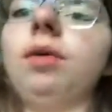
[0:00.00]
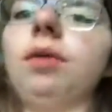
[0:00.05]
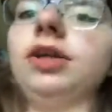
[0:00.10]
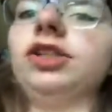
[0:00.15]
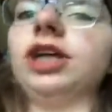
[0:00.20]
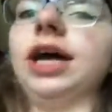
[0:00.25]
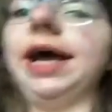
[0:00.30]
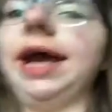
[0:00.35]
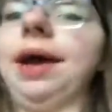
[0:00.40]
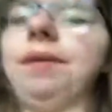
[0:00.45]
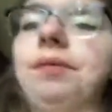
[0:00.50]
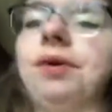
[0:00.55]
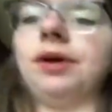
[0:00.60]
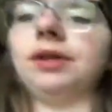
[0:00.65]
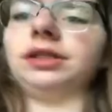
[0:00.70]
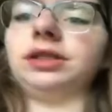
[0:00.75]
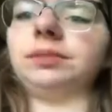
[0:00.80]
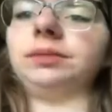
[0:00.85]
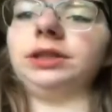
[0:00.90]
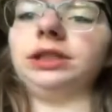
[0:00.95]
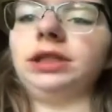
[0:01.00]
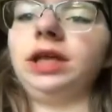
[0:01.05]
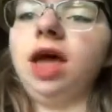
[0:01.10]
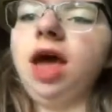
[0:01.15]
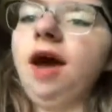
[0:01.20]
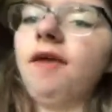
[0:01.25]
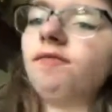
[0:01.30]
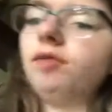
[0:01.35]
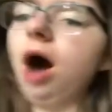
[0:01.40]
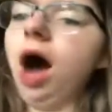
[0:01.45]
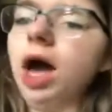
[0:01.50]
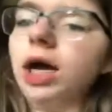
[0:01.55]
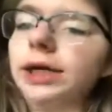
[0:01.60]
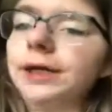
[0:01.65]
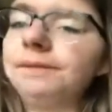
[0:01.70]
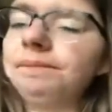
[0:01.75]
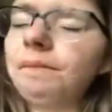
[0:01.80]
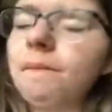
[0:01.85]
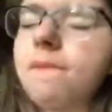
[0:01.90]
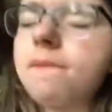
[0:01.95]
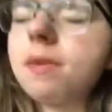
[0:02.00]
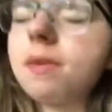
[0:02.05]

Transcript: which I am going to be vlogging.